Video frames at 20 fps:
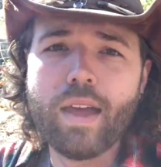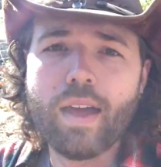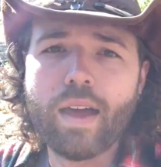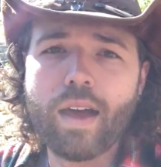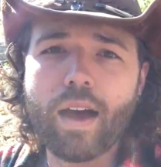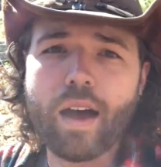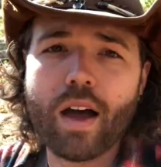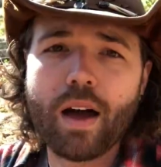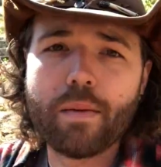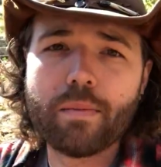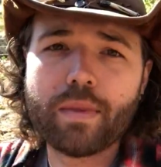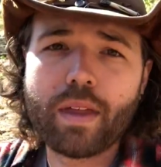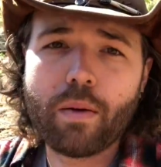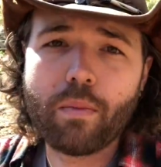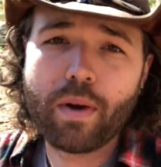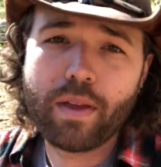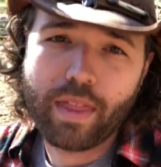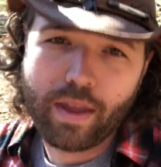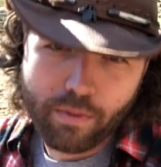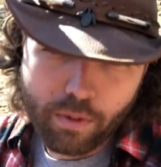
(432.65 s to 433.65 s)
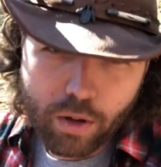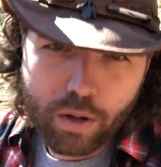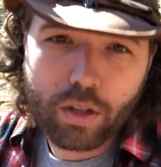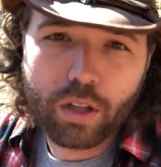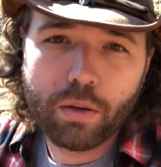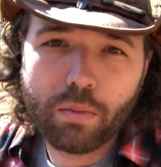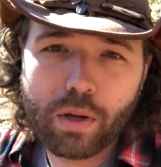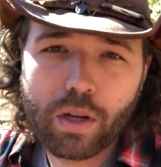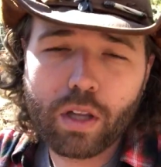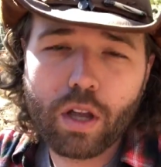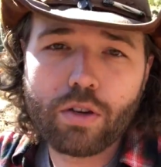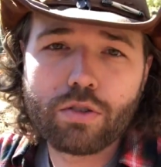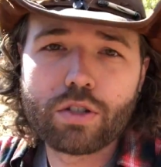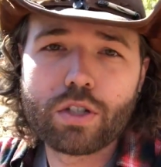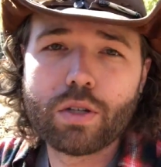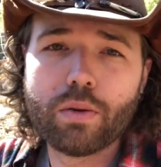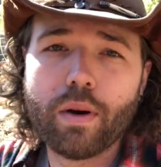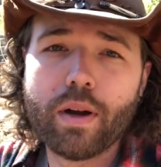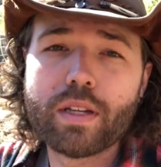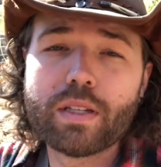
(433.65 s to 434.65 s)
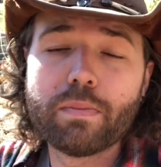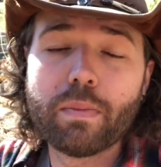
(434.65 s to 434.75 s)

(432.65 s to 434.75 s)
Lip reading: That way they work a little bit closer to us,